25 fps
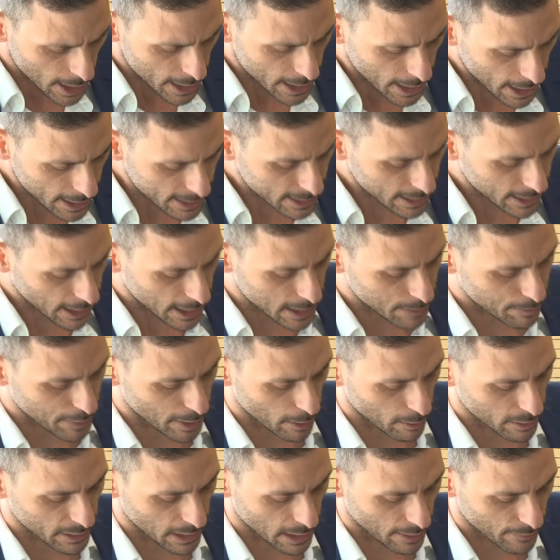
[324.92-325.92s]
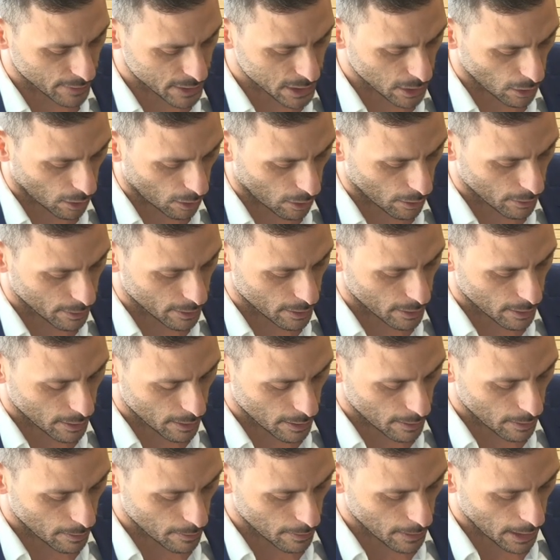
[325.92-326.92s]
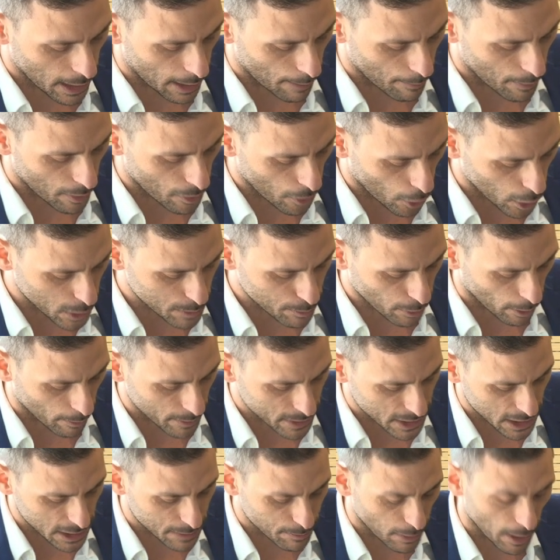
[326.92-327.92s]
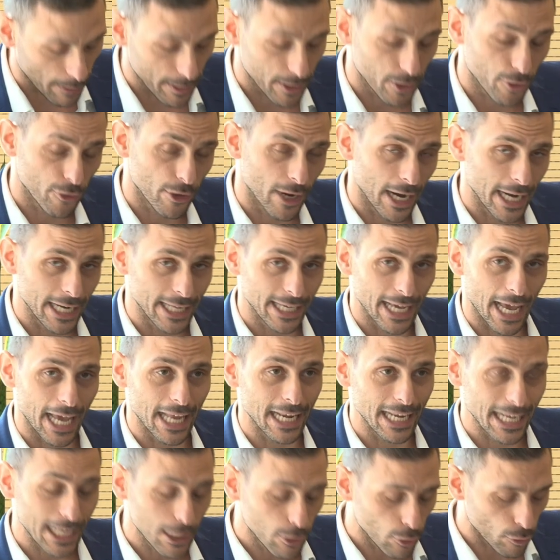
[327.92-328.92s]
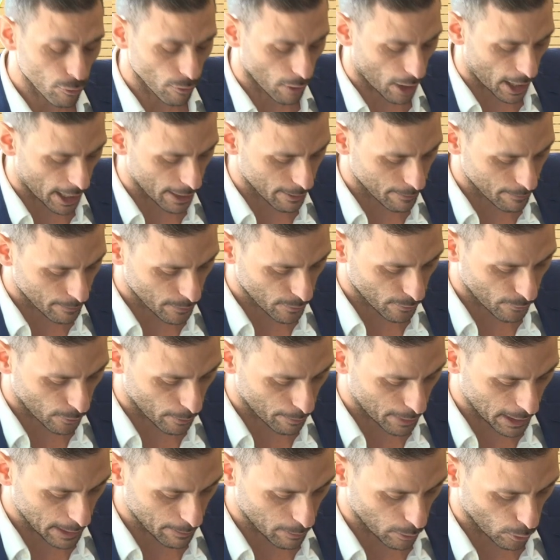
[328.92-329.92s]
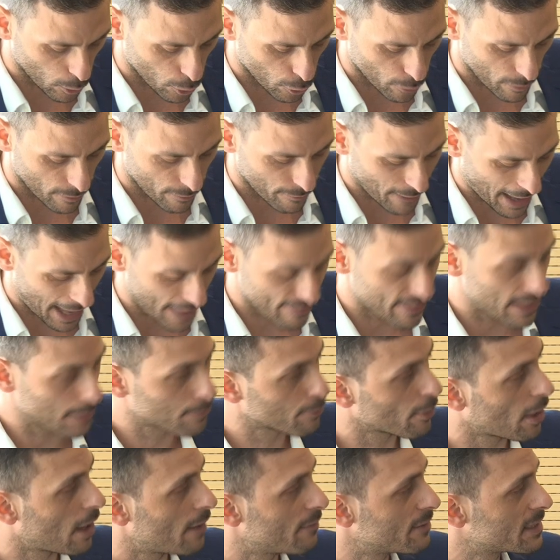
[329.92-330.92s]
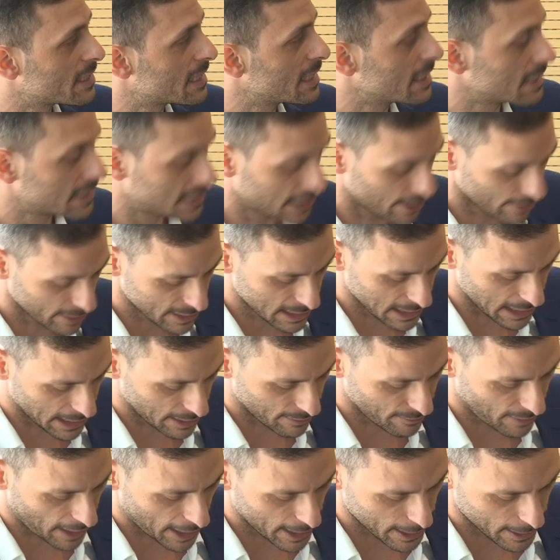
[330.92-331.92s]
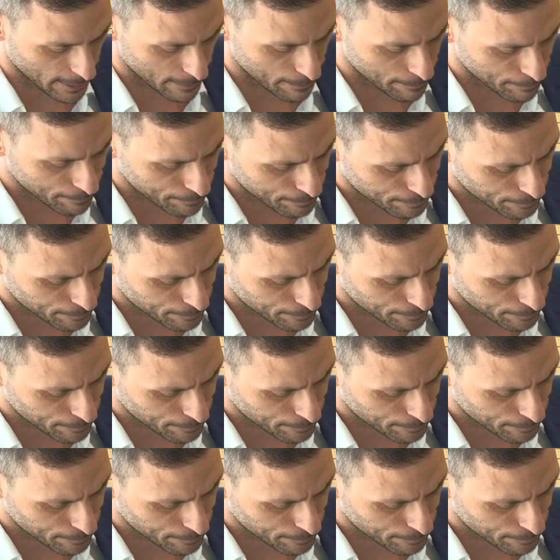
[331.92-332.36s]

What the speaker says: Yesterday's bill delivers on those promises by creating a legal right for people who have had their privacy seriously invaded.